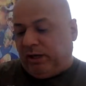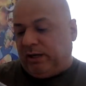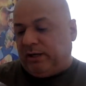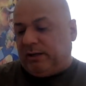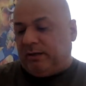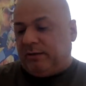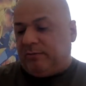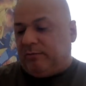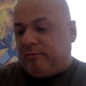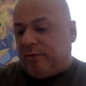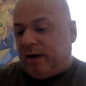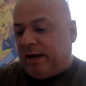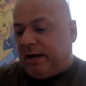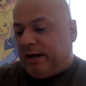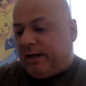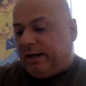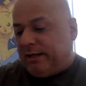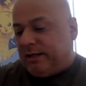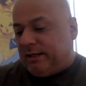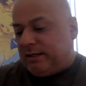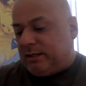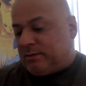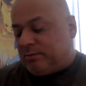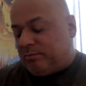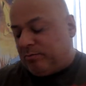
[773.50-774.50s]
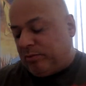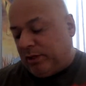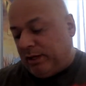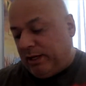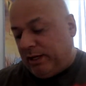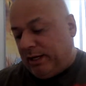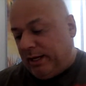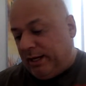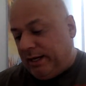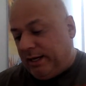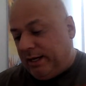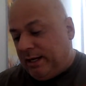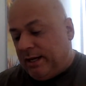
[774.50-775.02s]
But my
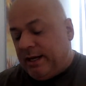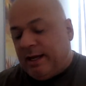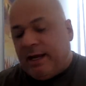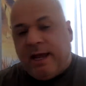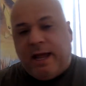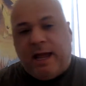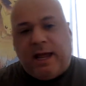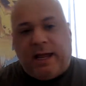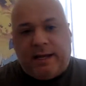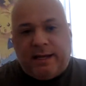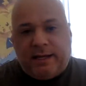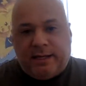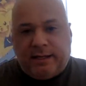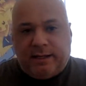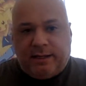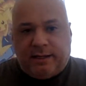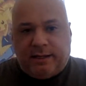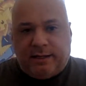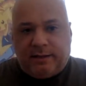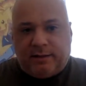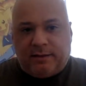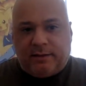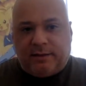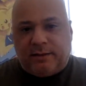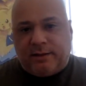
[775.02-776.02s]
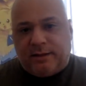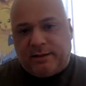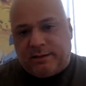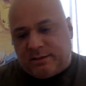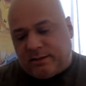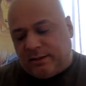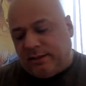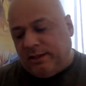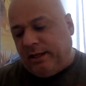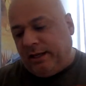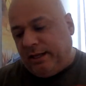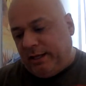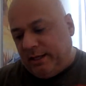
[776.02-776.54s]
display, and
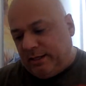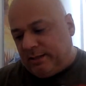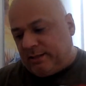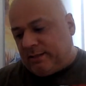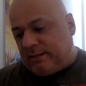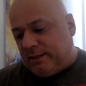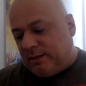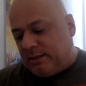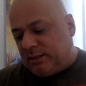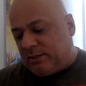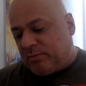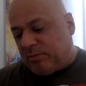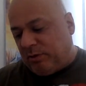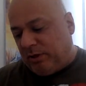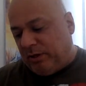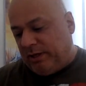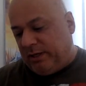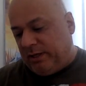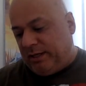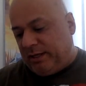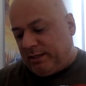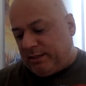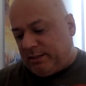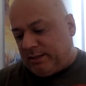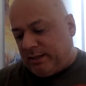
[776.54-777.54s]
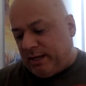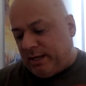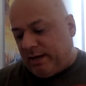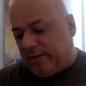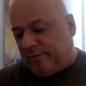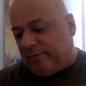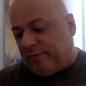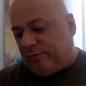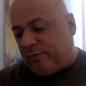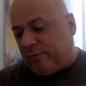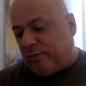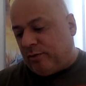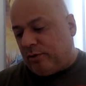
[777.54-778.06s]
this is display. It's
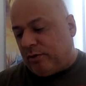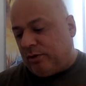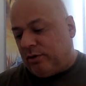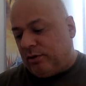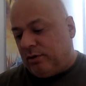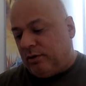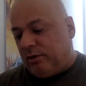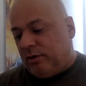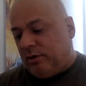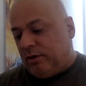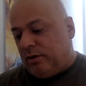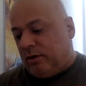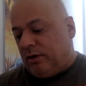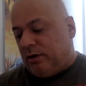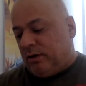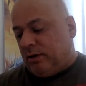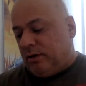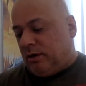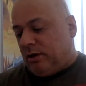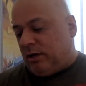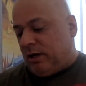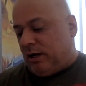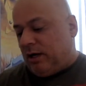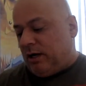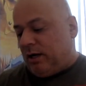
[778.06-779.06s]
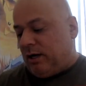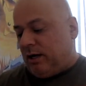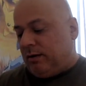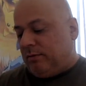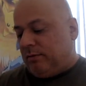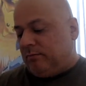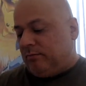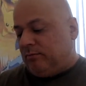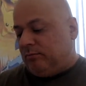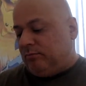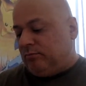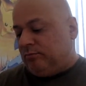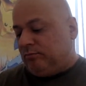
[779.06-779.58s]
not for um,
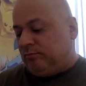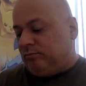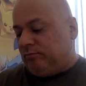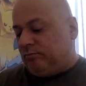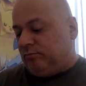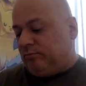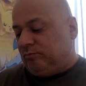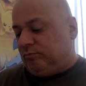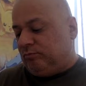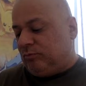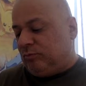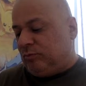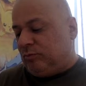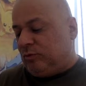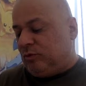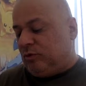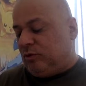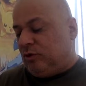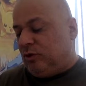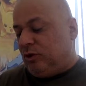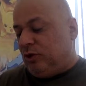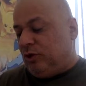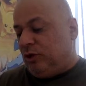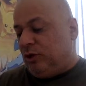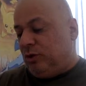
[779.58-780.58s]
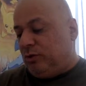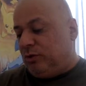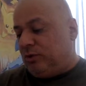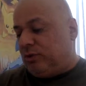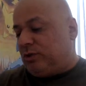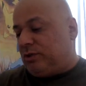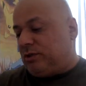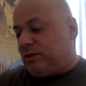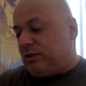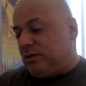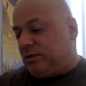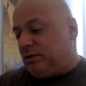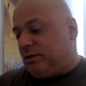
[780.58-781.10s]

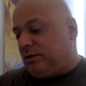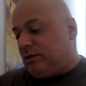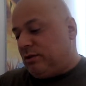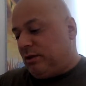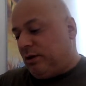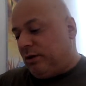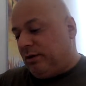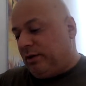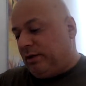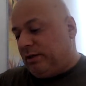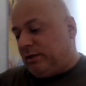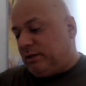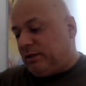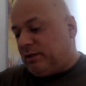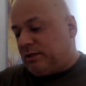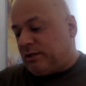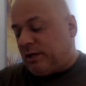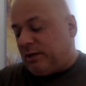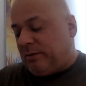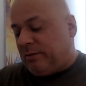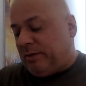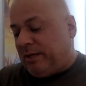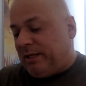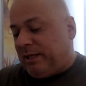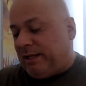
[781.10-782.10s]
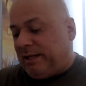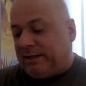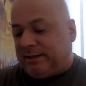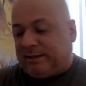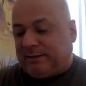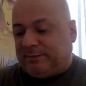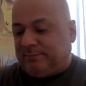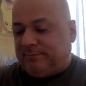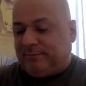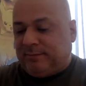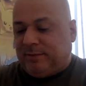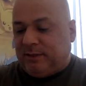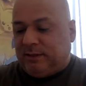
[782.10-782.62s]
use. So this is going to be like
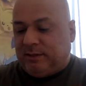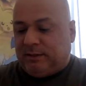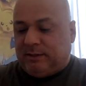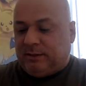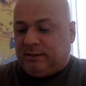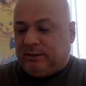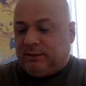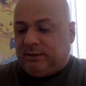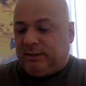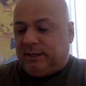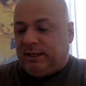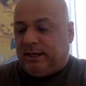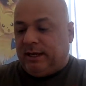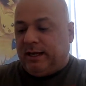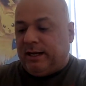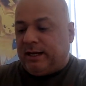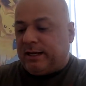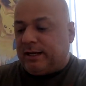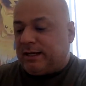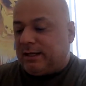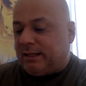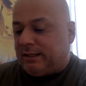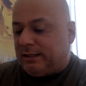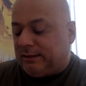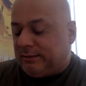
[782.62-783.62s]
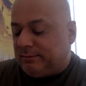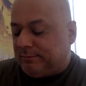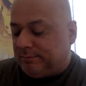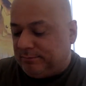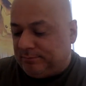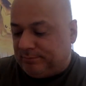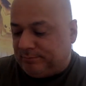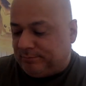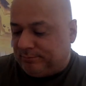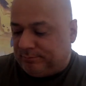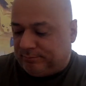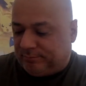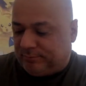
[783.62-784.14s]
in a,
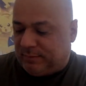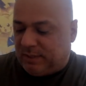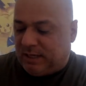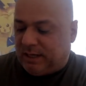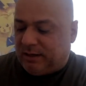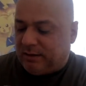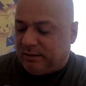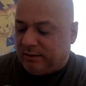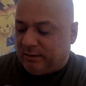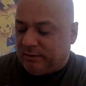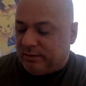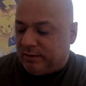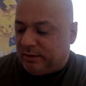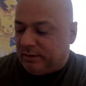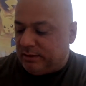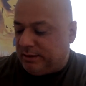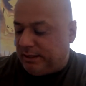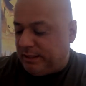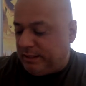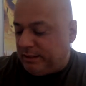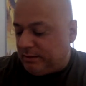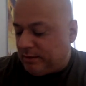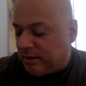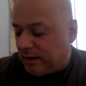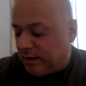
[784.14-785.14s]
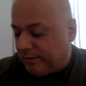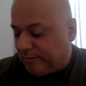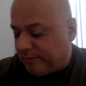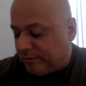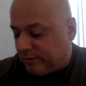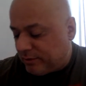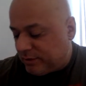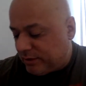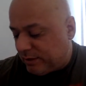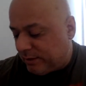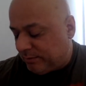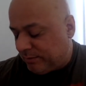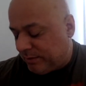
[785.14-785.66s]
I don't know, a detox or
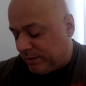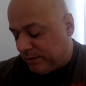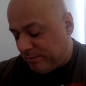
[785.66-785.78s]
something